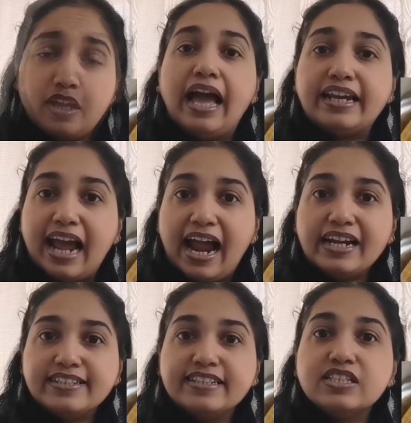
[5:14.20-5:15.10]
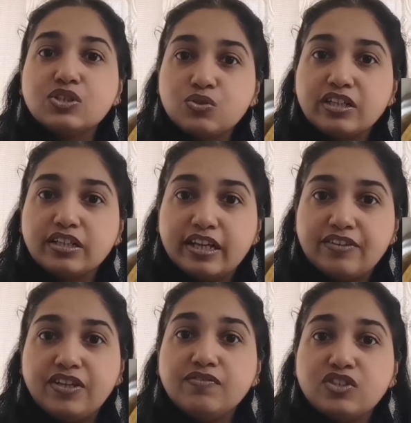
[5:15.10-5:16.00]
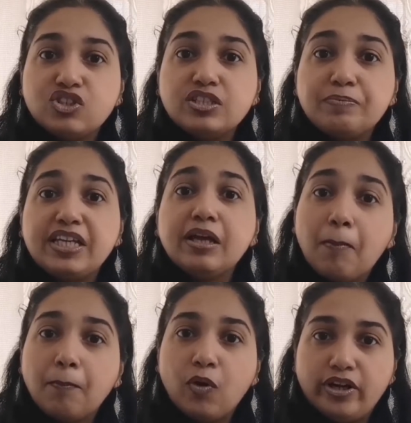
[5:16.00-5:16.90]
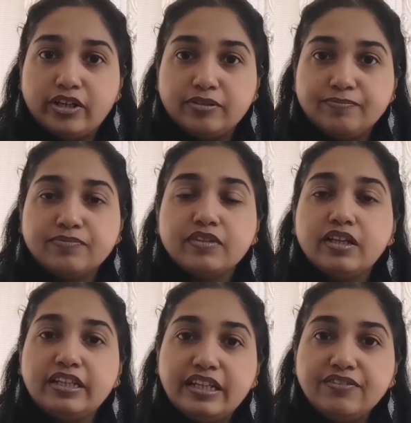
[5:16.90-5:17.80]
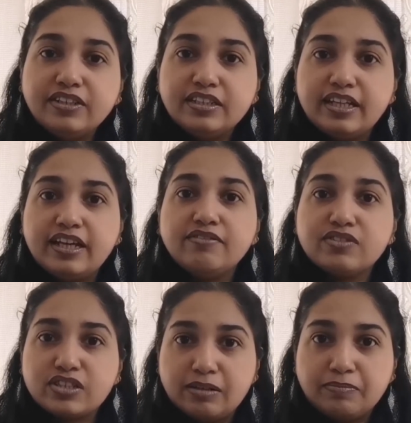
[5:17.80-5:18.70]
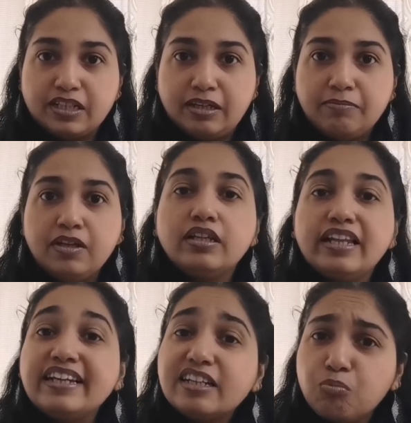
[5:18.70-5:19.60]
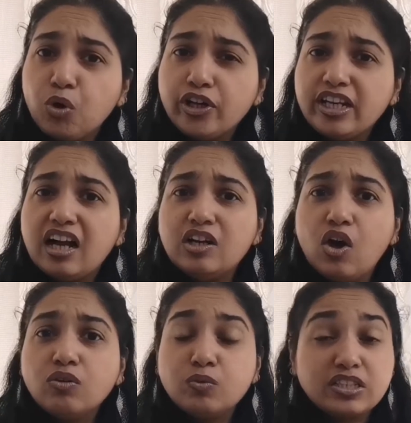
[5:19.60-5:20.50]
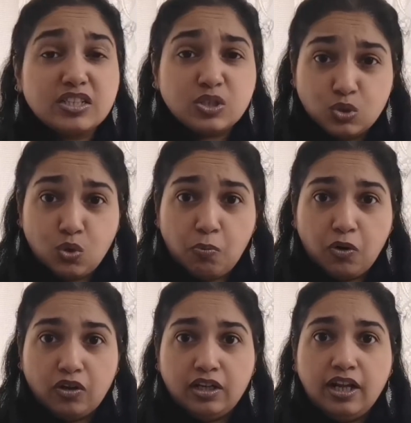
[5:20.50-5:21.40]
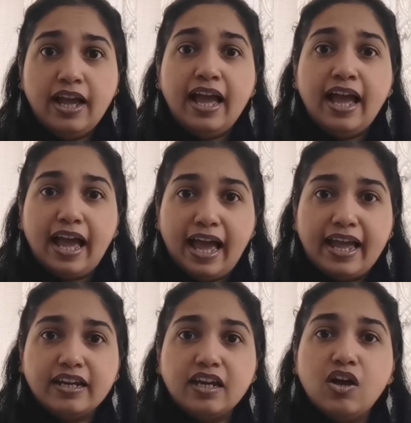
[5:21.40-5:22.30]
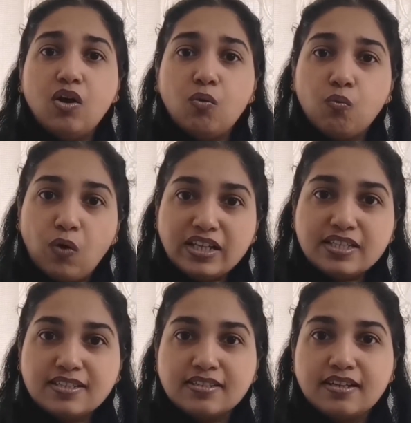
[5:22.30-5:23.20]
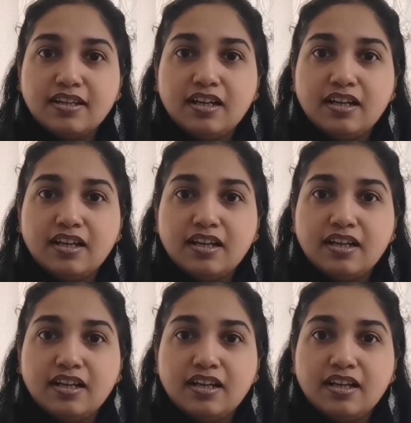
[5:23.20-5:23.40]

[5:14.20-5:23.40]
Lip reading: and add this to the gravy which is being boiled. Leave it there for some time, let it boil along with this dough ball, and once